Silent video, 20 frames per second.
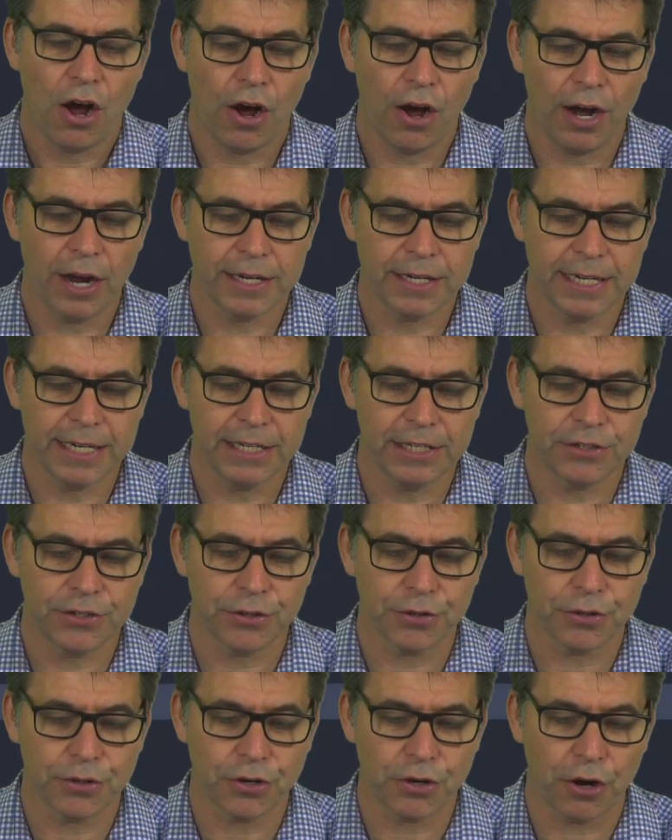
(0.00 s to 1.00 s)
I need
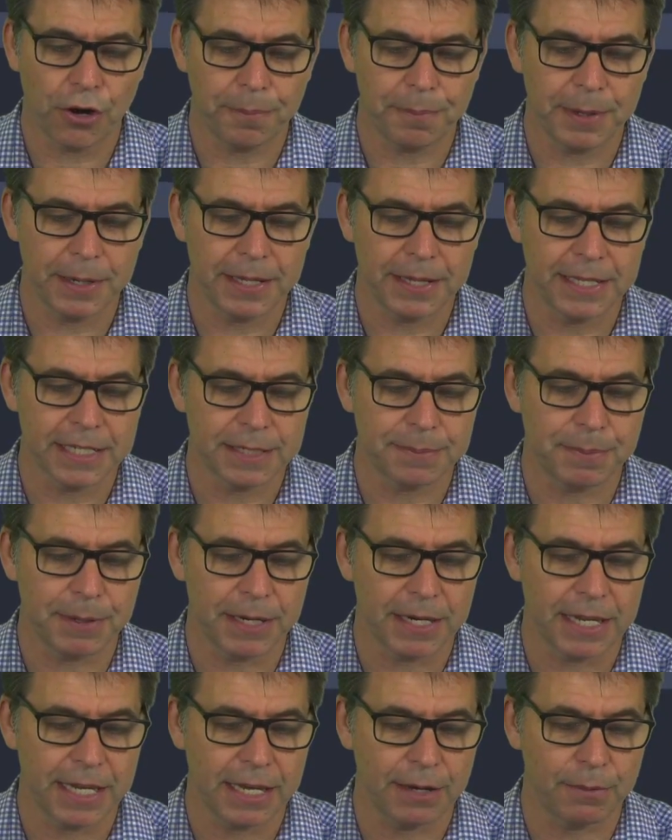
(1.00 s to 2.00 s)
to copy this
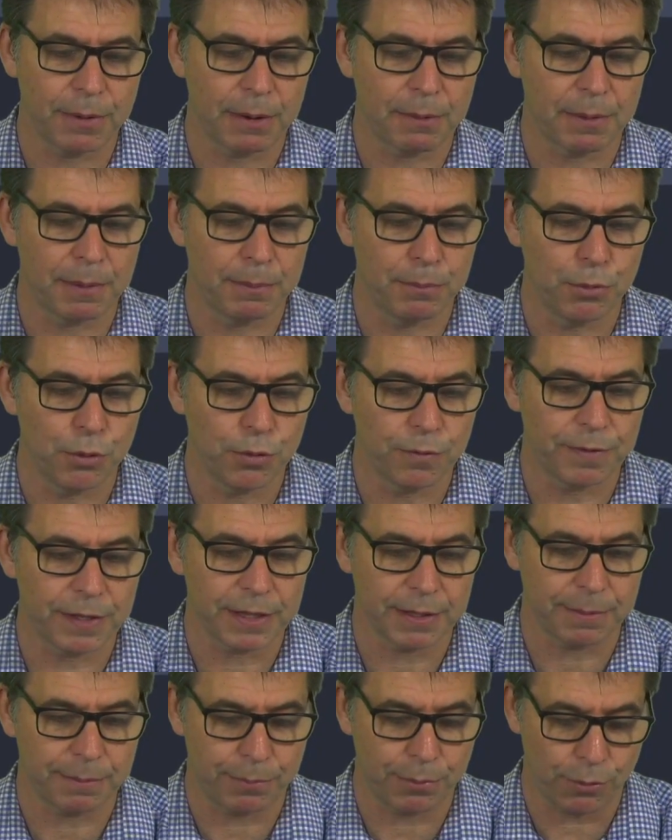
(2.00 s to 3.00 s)
bit here where we're
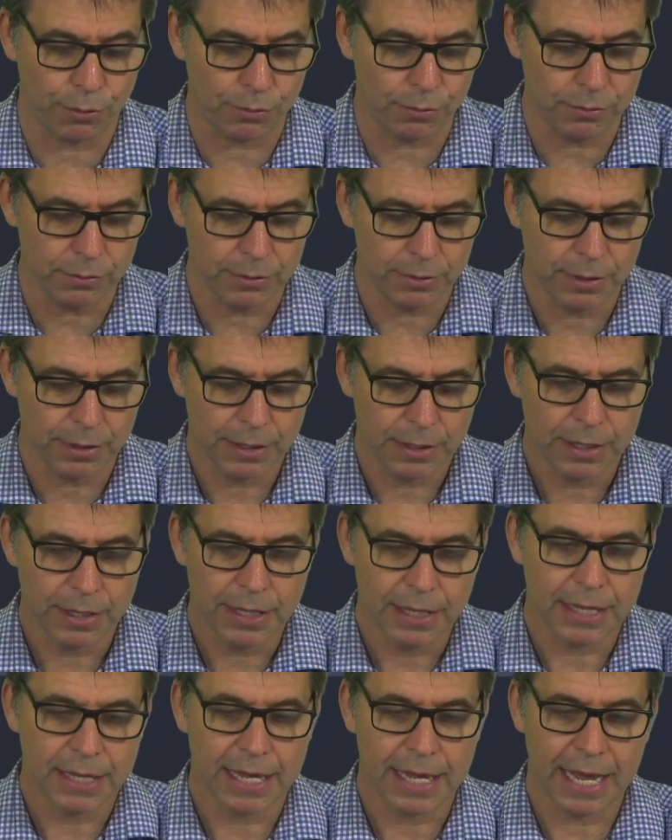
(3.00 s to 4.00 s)
moving the ball,
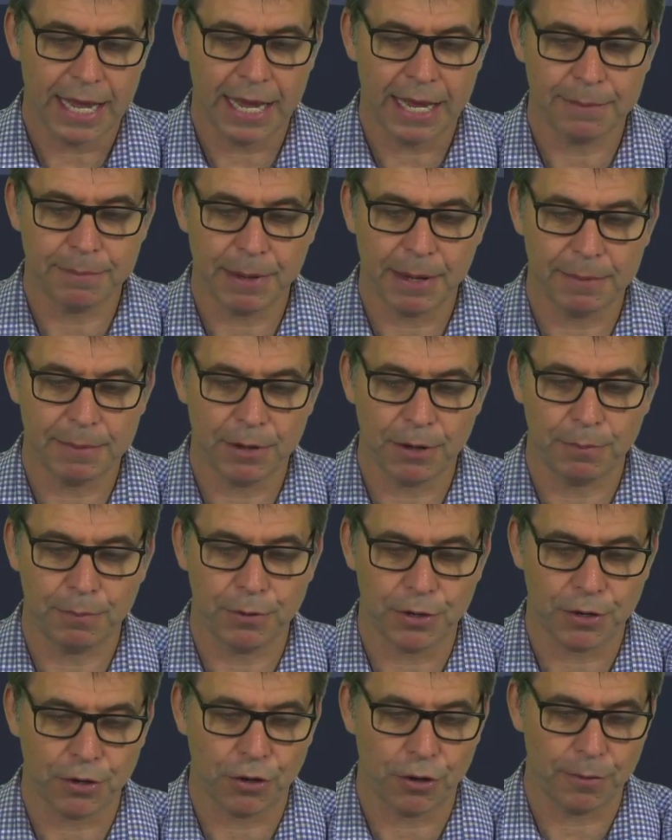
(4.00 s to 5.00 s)
and maybe I'll
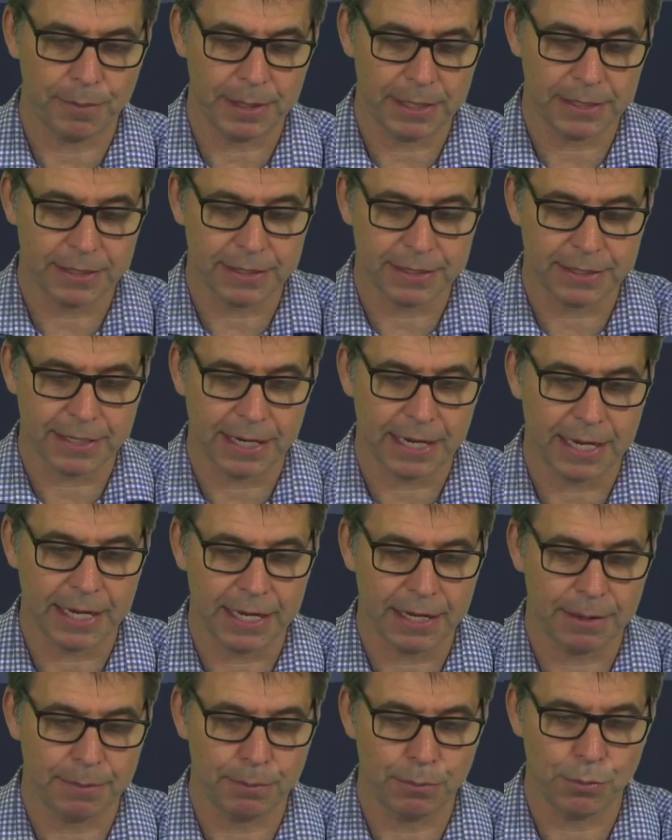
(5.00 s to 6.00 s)
put a comment to
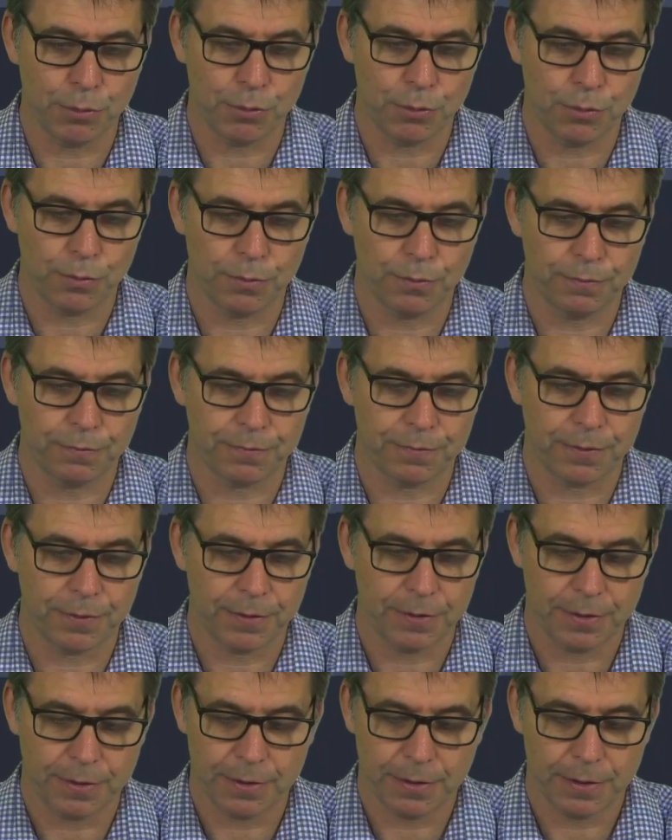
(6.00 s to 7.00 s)
say move
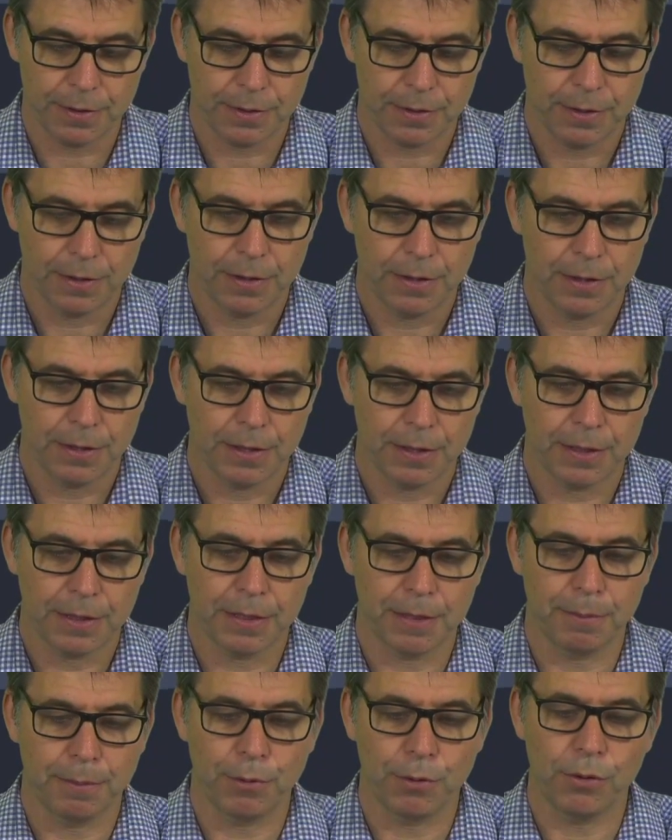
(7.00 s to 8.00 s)

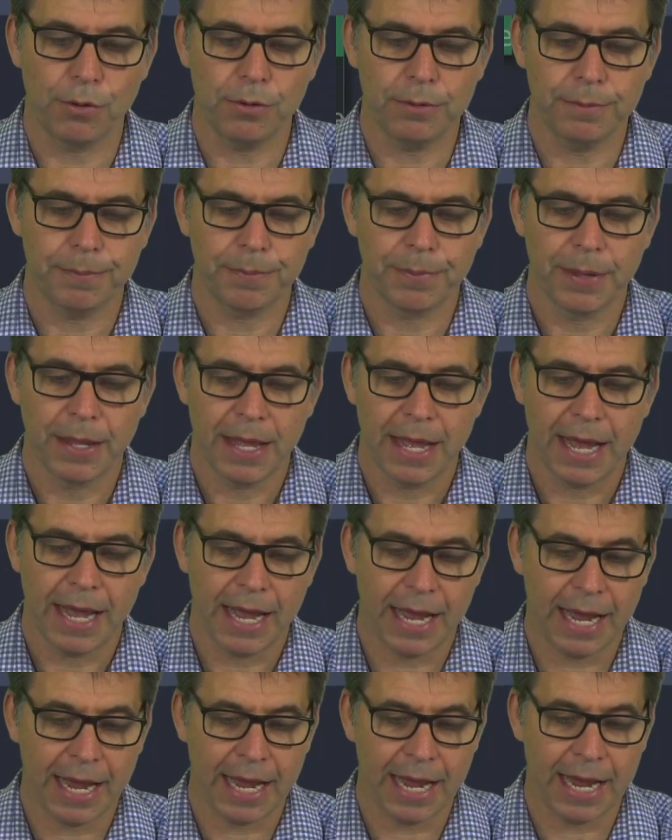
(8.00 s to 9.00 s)
the ball,
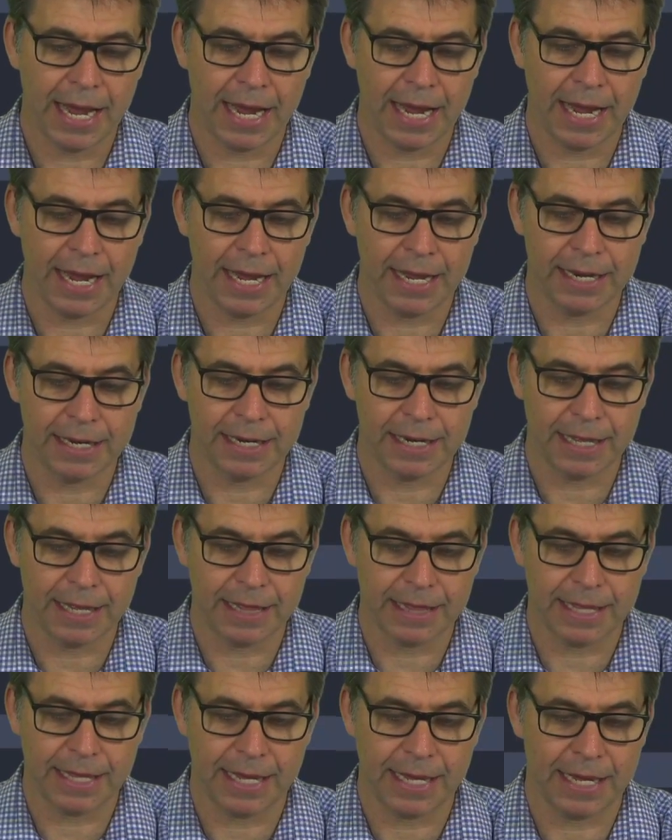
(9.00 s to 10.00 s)
and
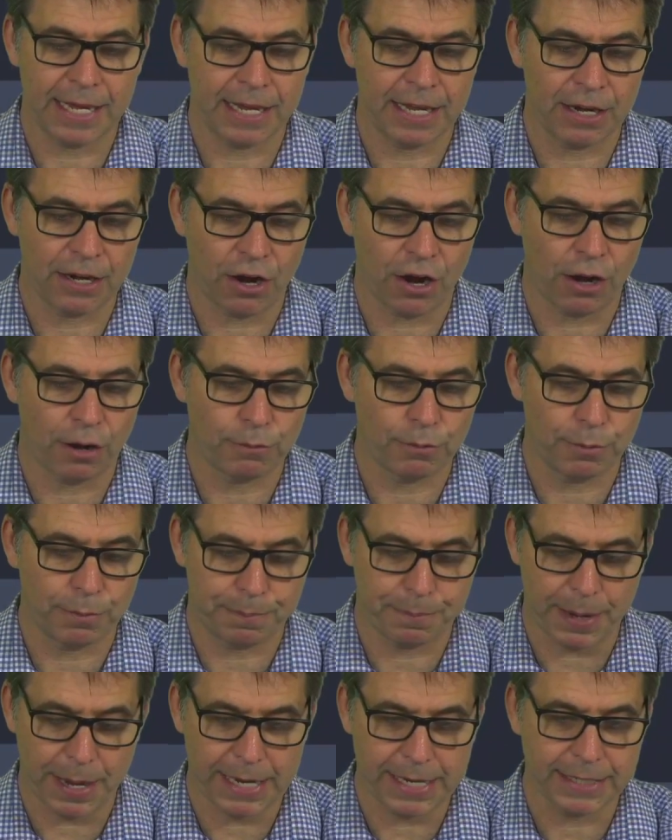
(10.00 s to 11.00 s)
then I will
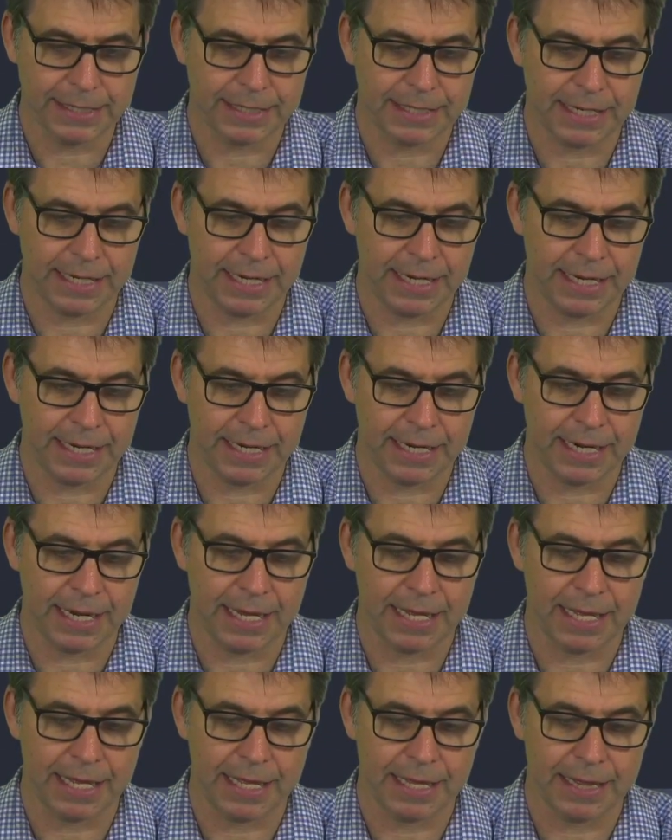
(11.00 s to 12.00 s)
paste in
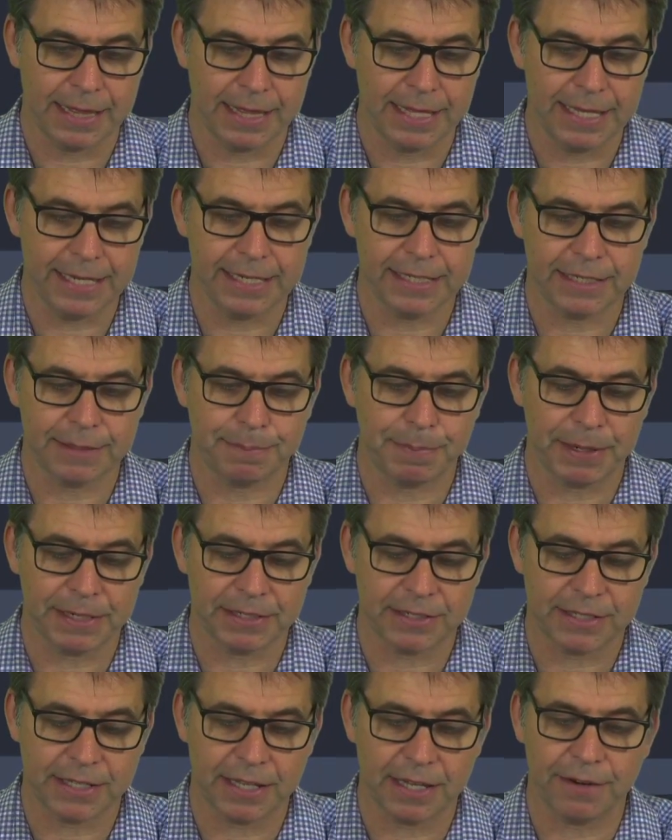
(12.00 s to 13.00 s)
this, but
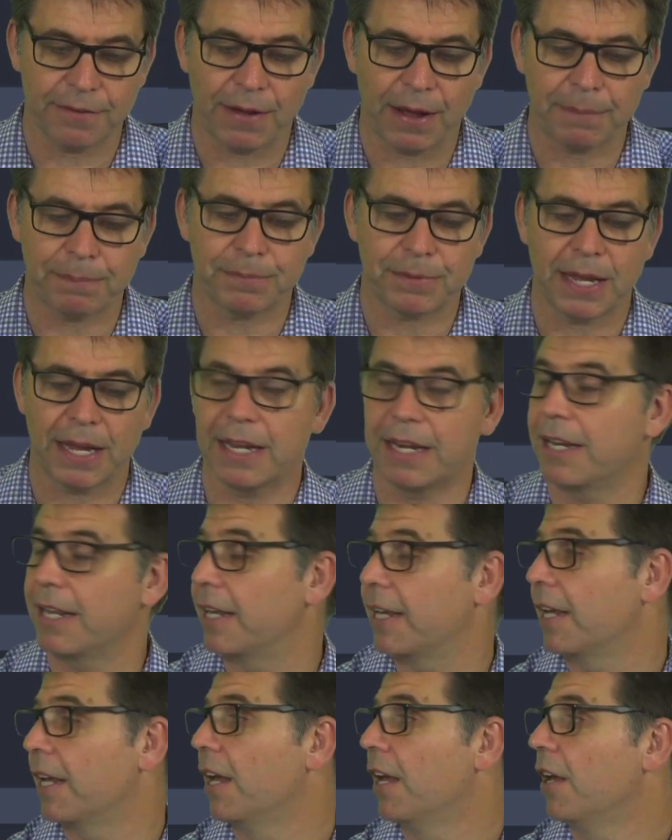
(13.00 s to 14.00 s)
instead of updating